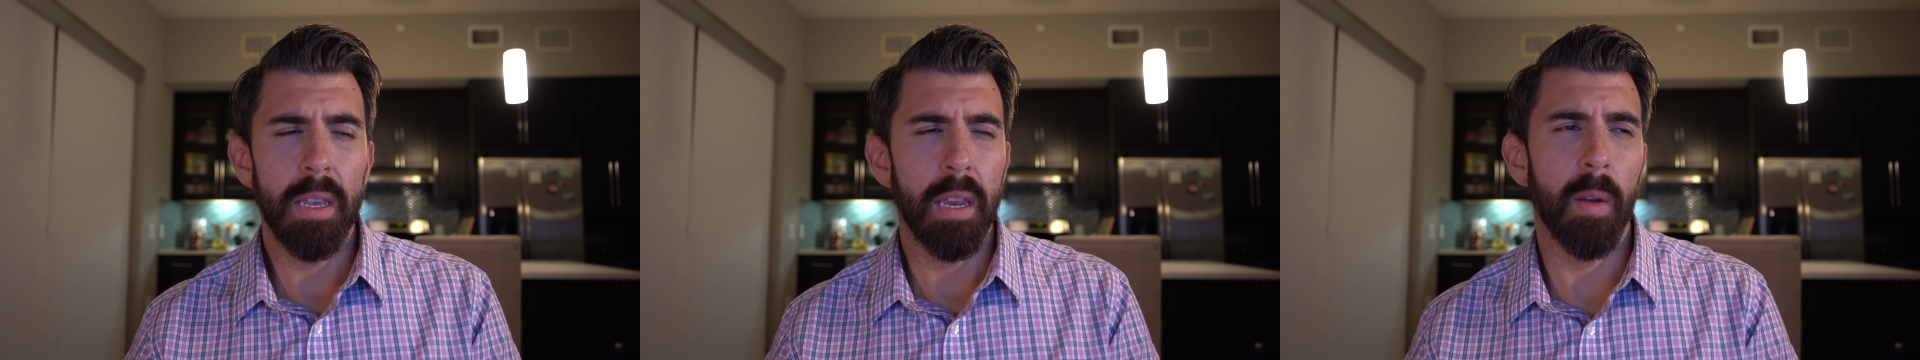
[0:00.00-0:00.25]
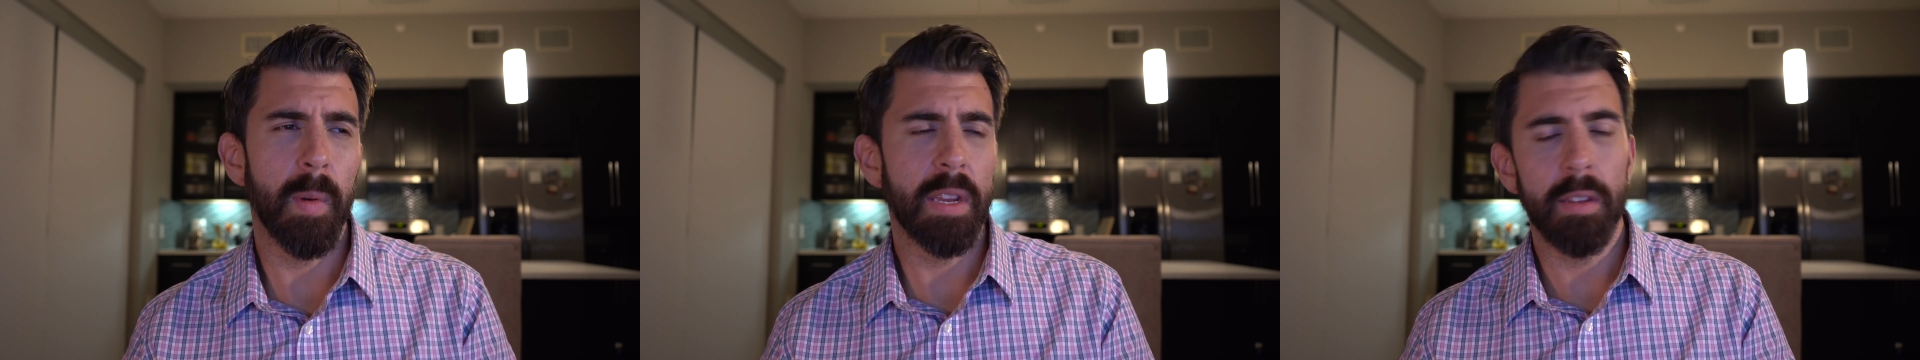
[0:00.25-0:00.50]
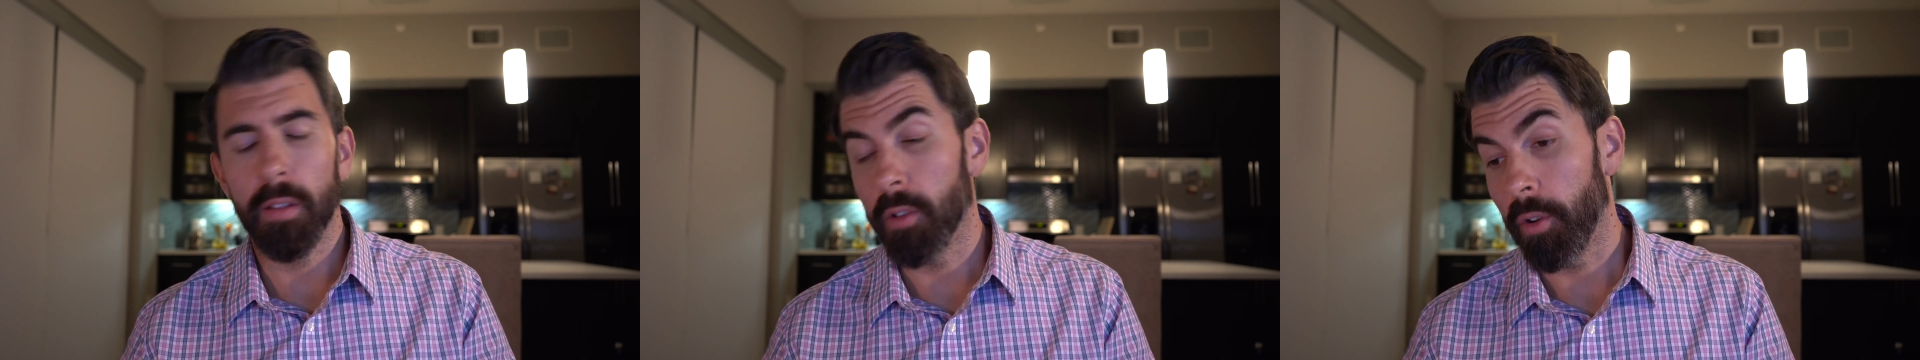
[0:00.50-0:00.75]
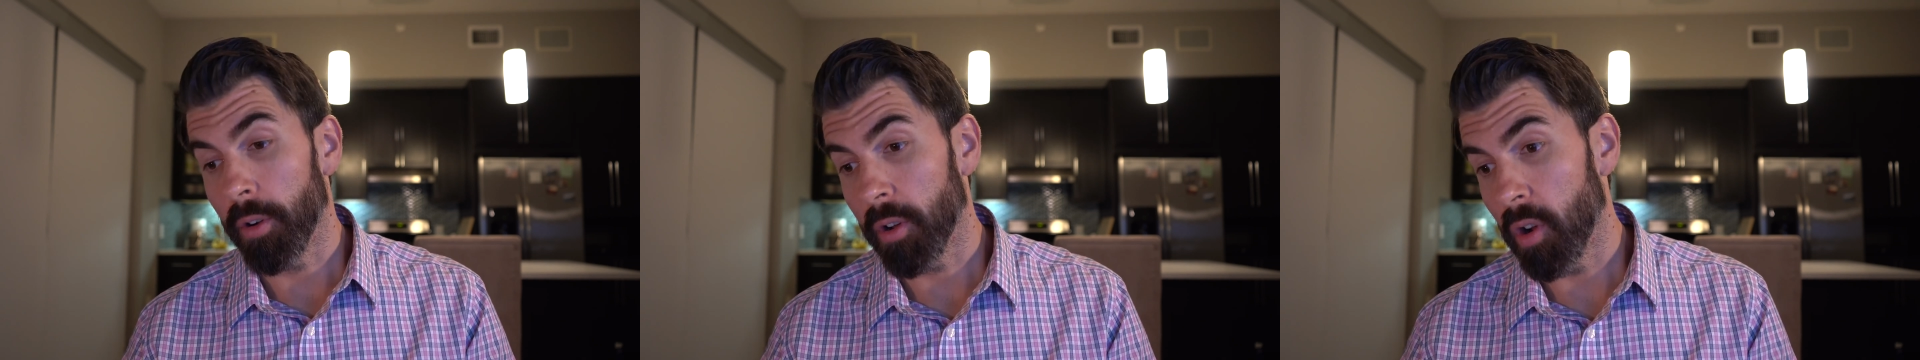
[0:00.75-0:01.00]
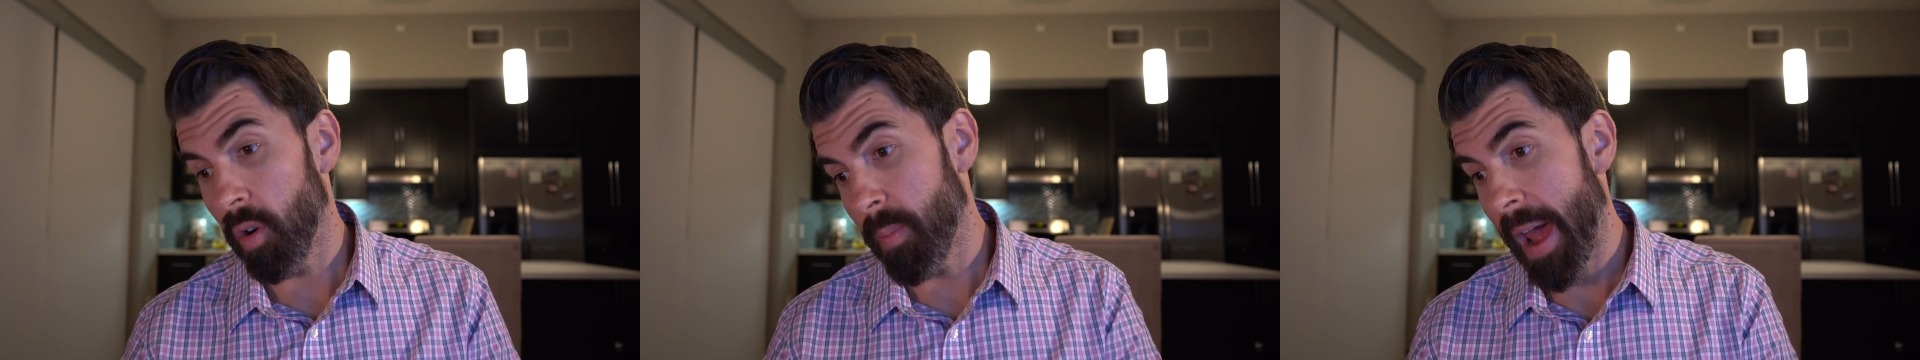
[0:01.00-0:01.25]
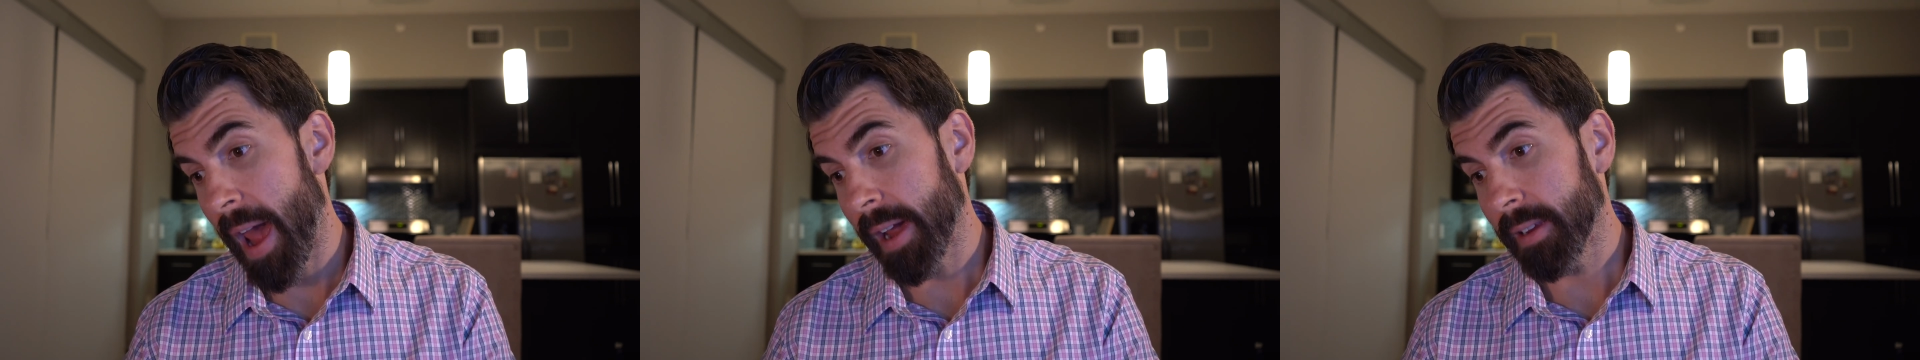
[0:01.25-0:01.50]
We need to go
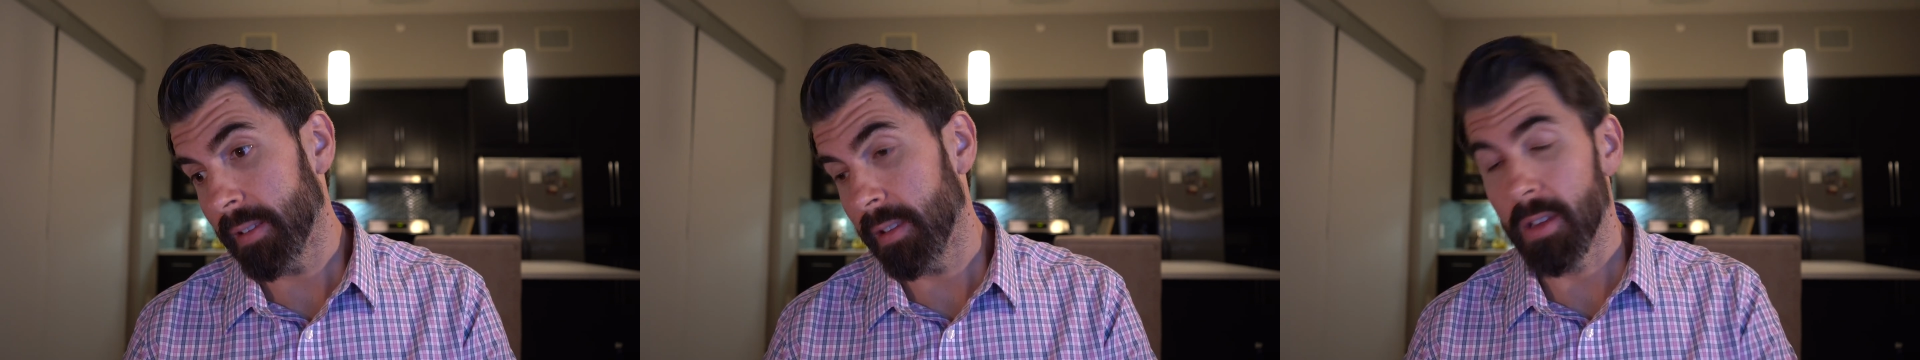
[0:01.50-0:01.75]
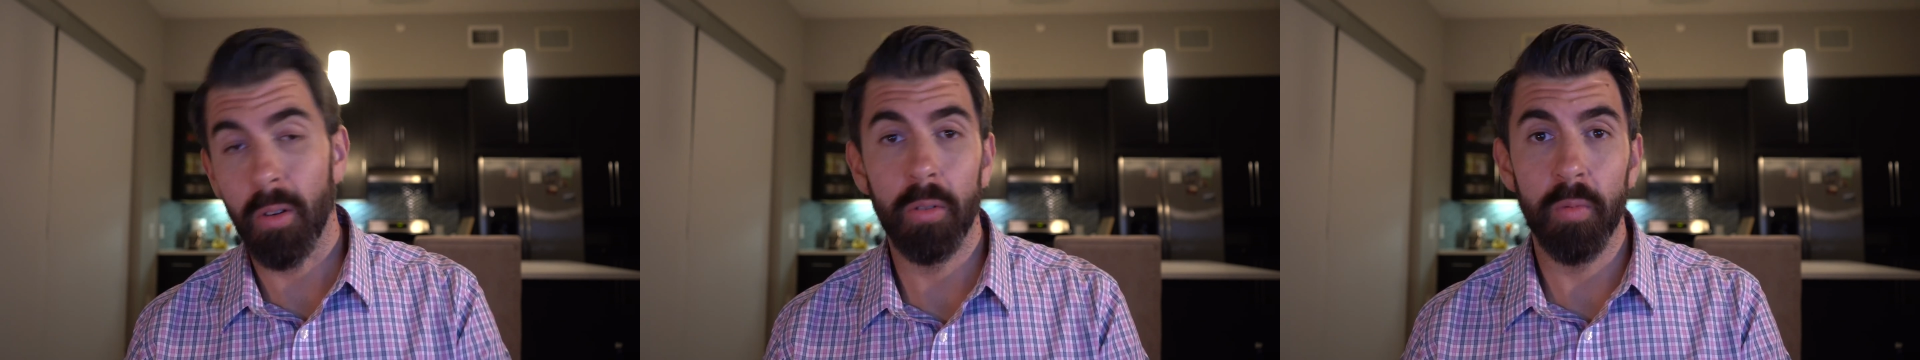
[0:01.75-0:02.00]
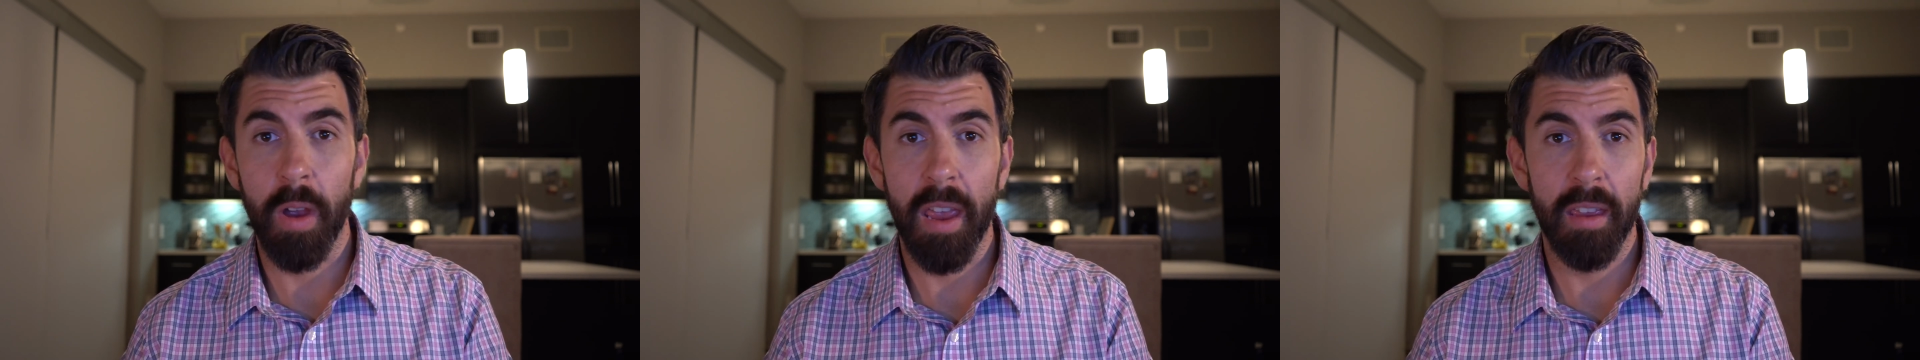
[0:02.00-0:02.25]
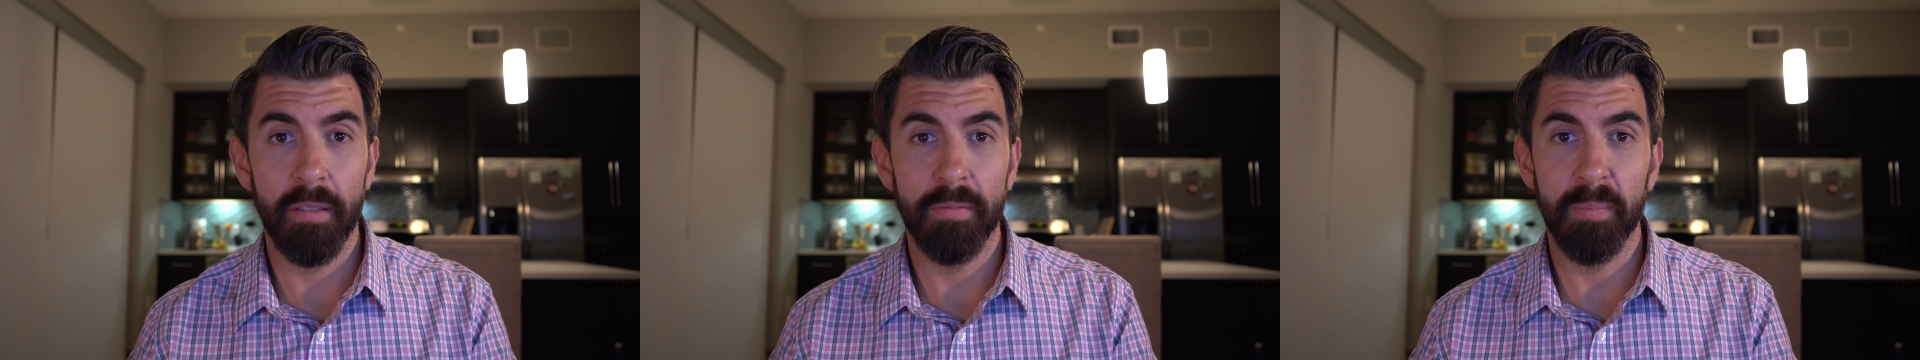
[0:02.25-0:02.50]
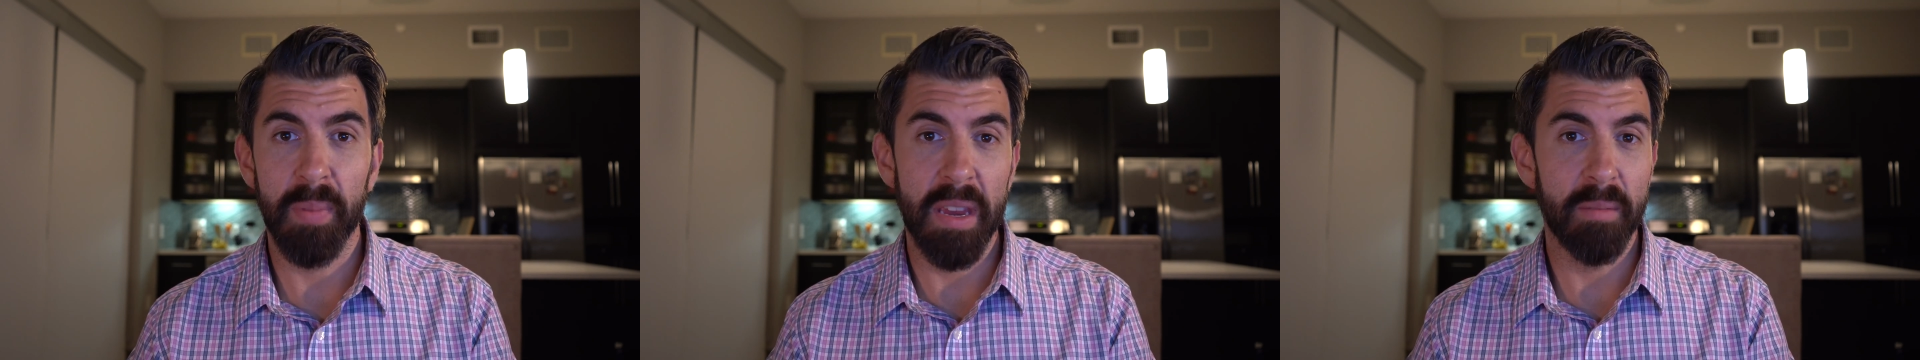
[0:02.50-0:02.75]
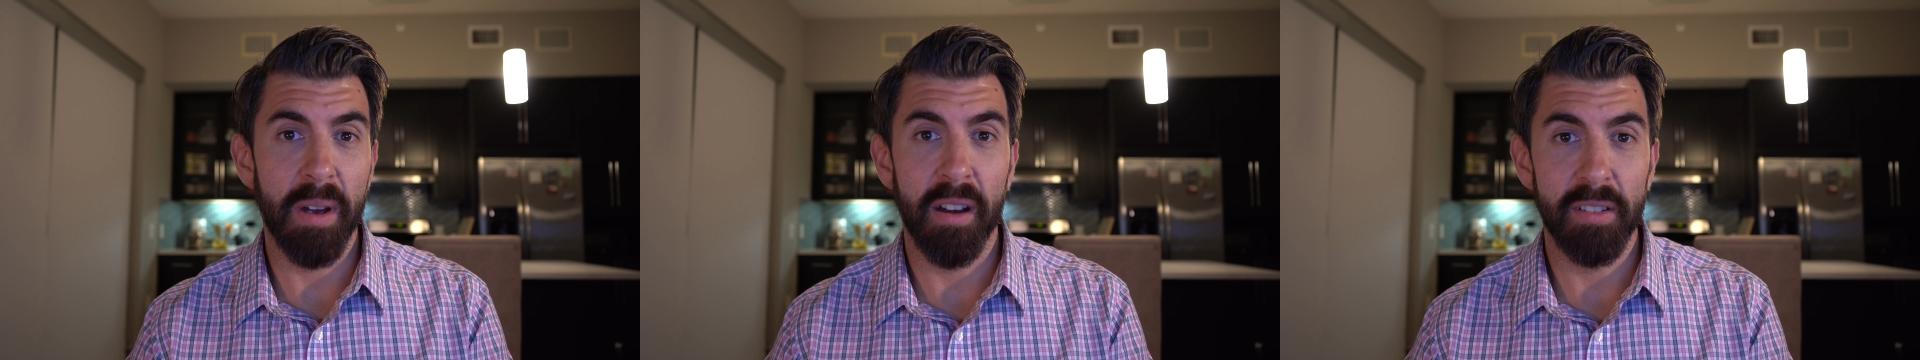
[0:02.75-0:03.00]
back to the old way of
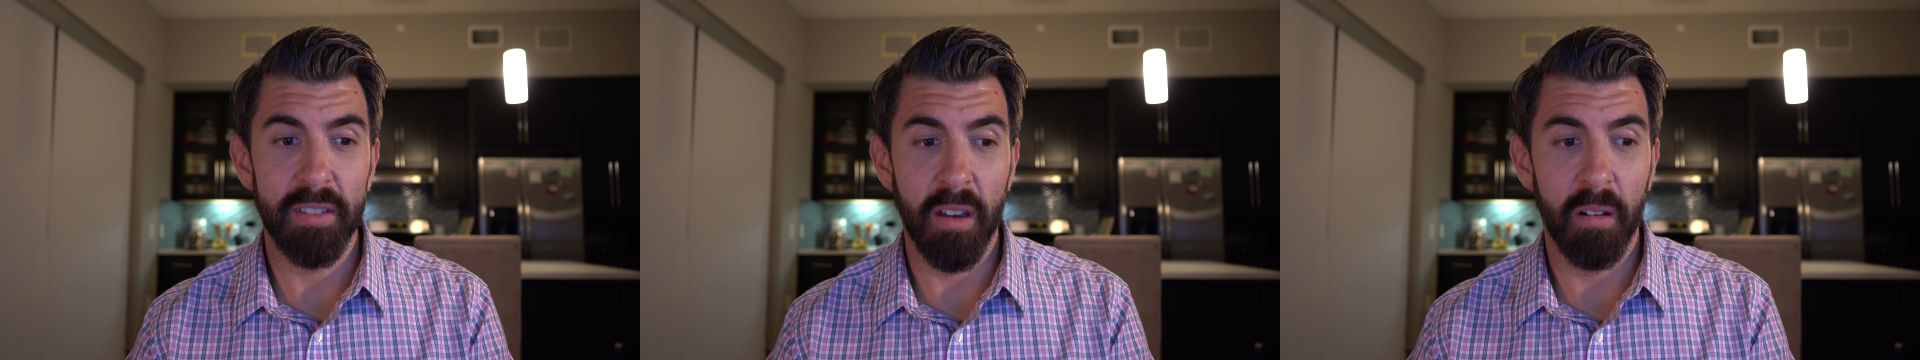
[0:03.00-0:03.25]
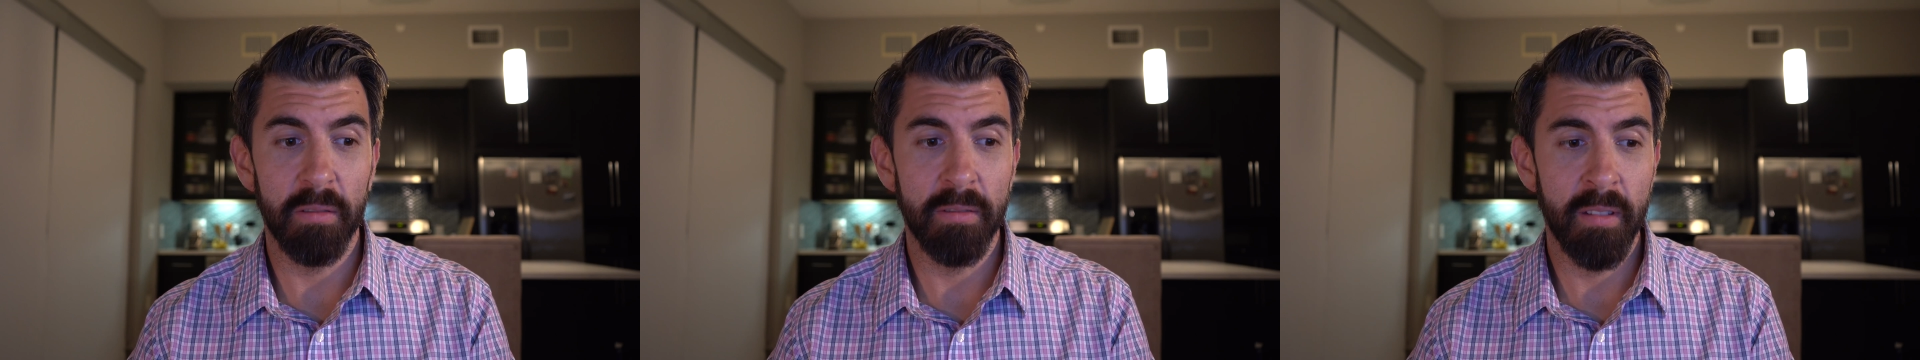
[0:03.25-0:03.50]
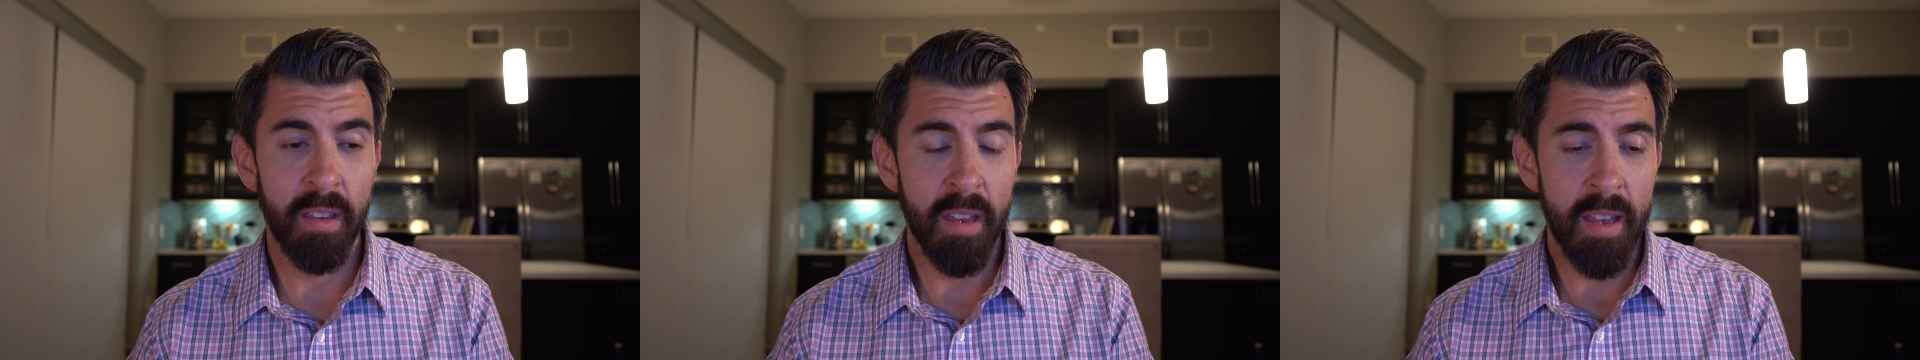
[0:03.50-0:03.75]
being by yourself,